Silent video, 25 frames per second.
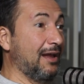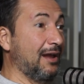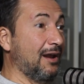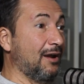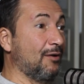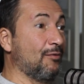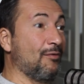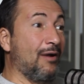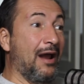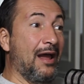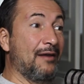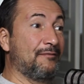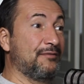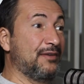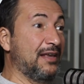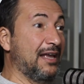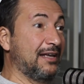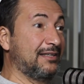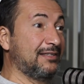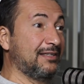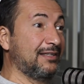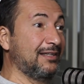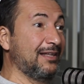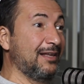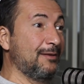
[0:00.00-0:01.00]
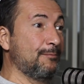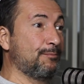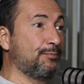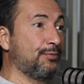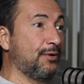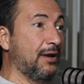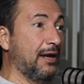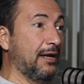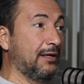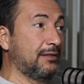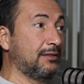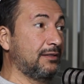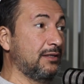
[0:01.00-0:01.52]
arrived yesterday in
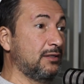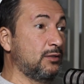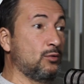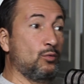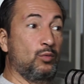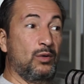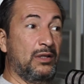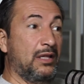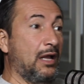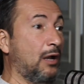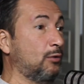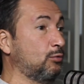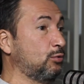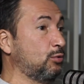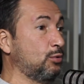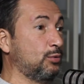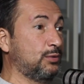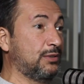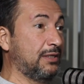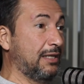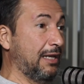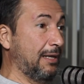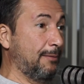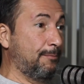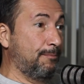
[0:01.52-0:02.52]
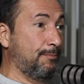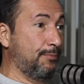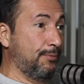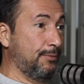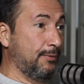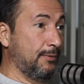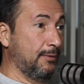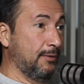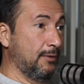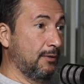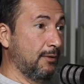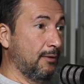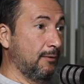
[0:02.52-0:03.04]
practice without to sleep
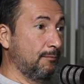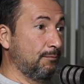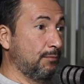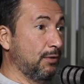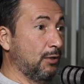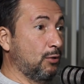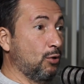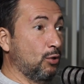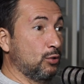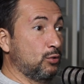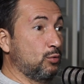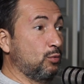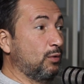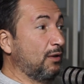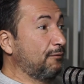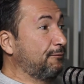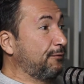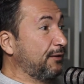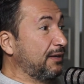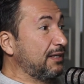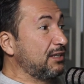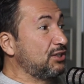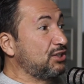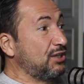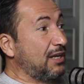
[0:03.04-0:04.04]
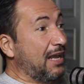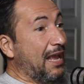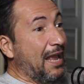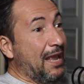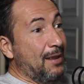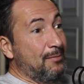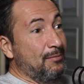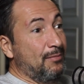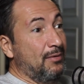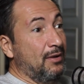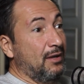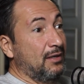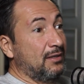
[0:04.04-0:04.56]
because we finished
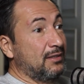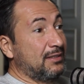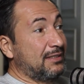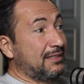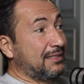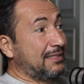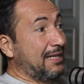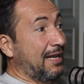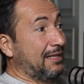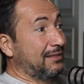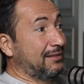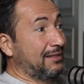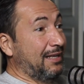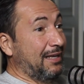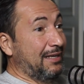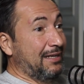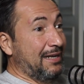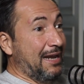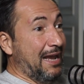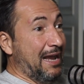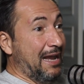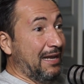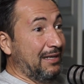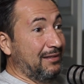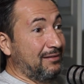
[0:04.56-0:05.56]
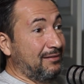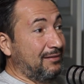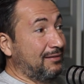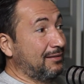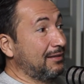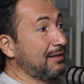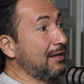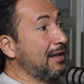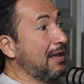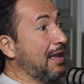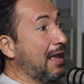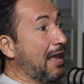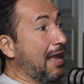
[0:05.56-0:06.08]
game Sunday night,
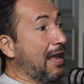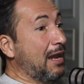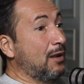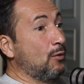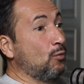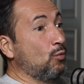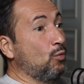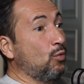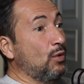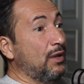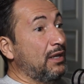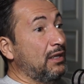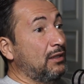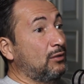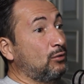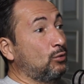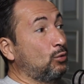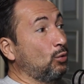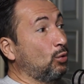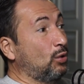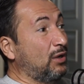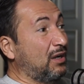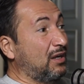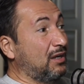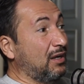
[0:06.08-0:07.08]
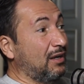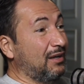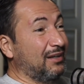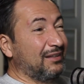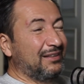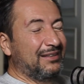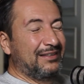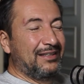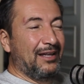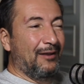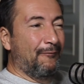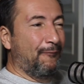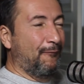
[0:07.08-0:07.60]
and we took
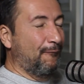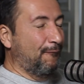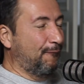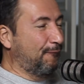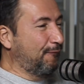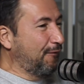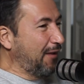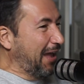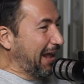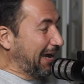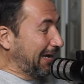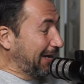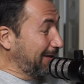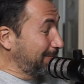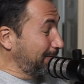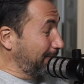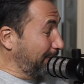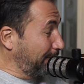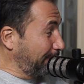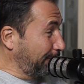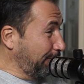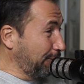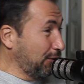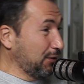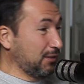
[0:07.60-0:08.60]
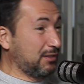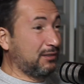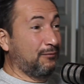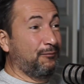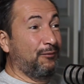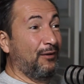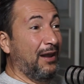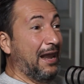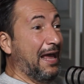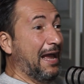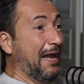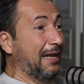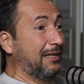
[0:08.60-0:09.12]
the very first
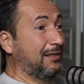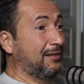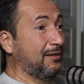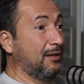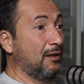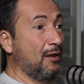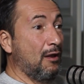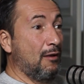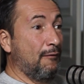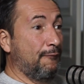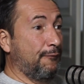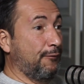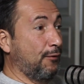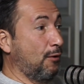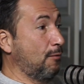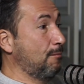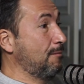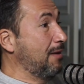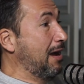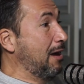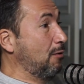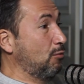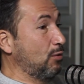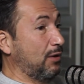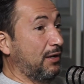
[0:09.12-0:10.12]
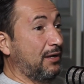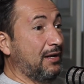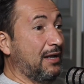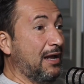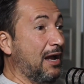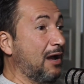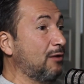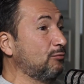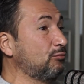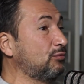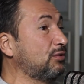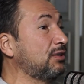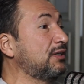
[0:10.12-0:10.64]
flight from our
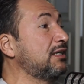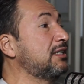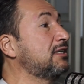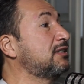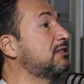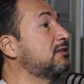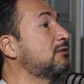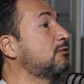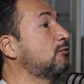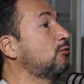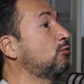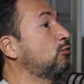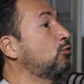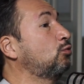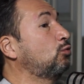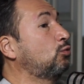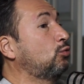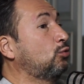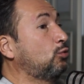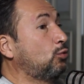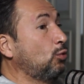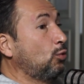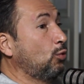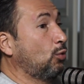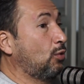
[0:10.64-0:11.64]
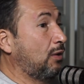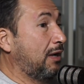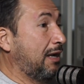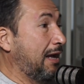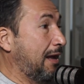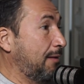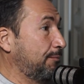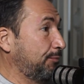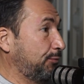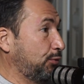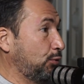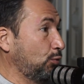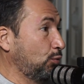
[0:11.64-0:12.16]
countries to
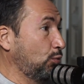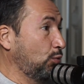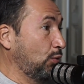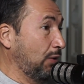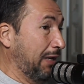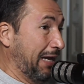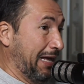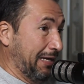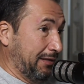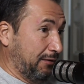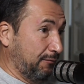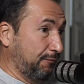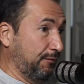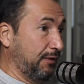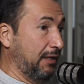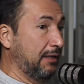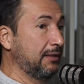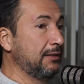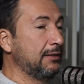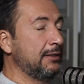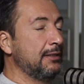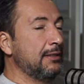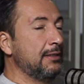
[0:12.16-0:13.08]
come to Latvia.